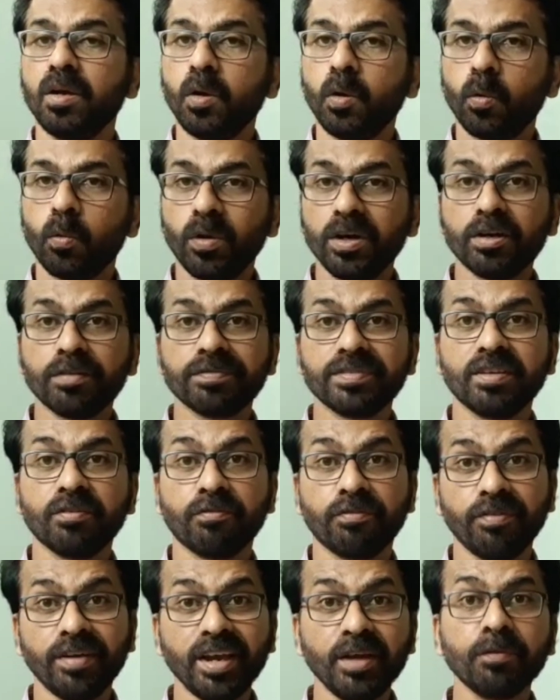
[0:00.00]
One of the
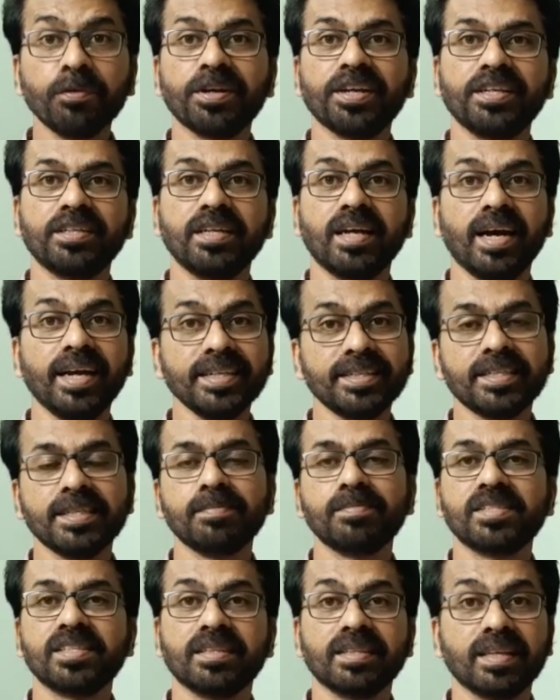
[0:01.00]
favorite
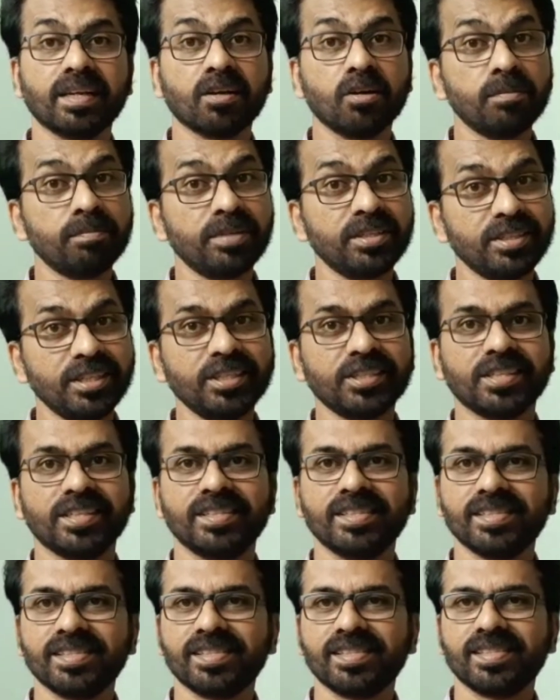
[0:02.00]
items in the
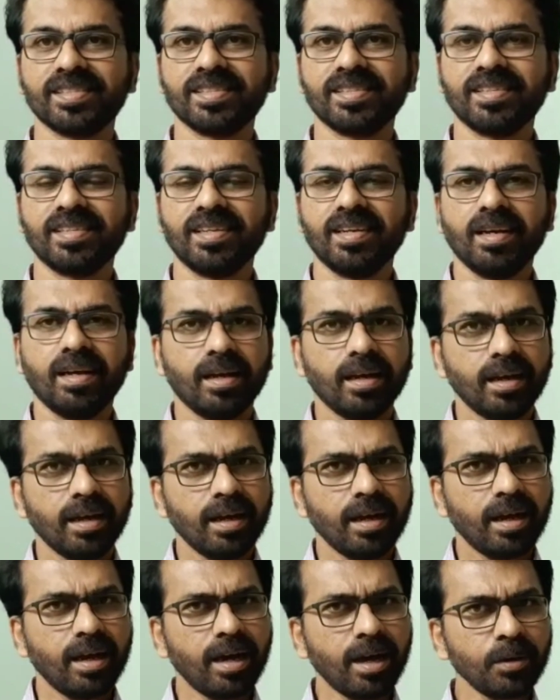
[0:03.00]
competitions.
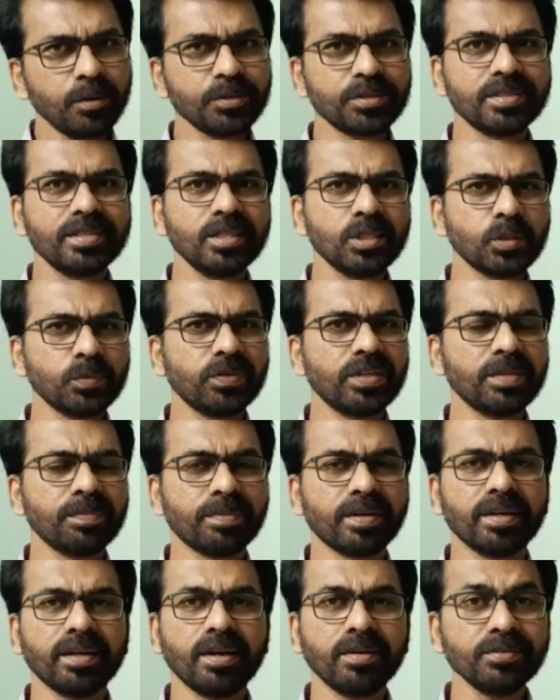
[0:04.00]
How is this word
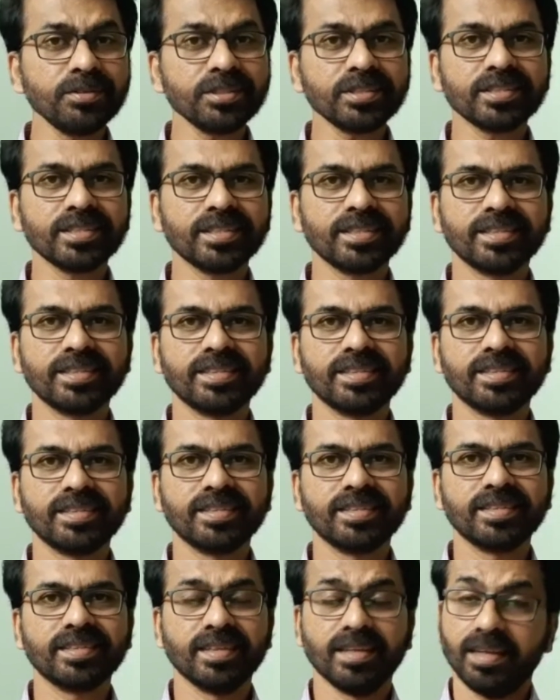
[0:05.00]
pronounced?
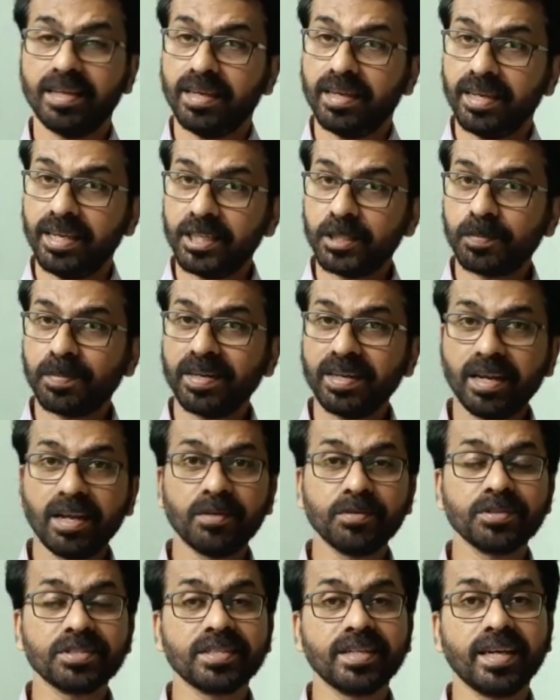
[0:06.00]
It's
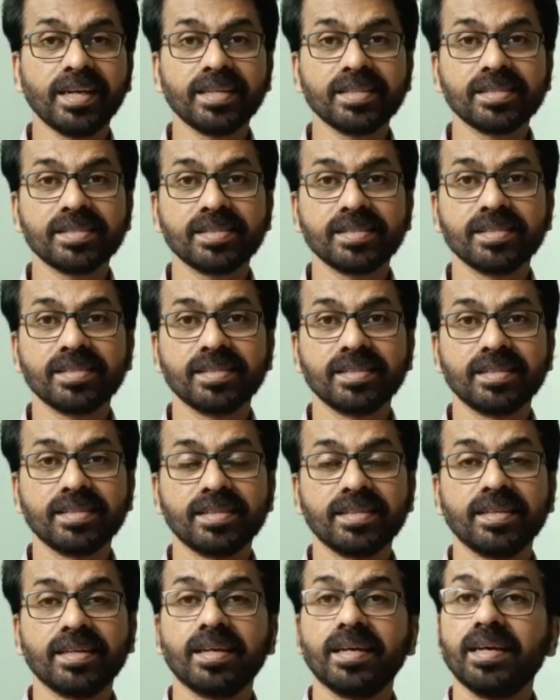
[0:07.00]
pronounced as
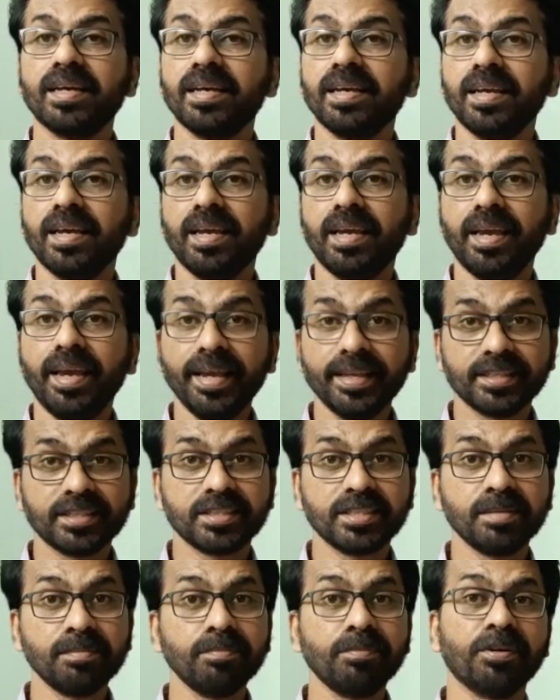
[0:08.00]

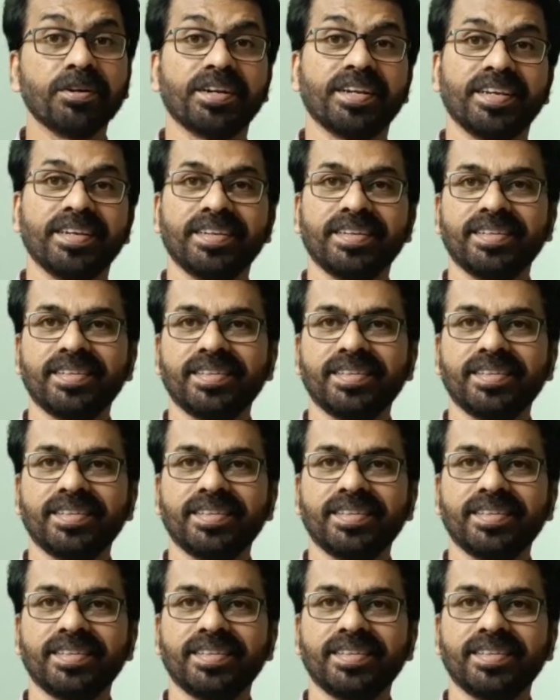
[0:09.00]
extempore.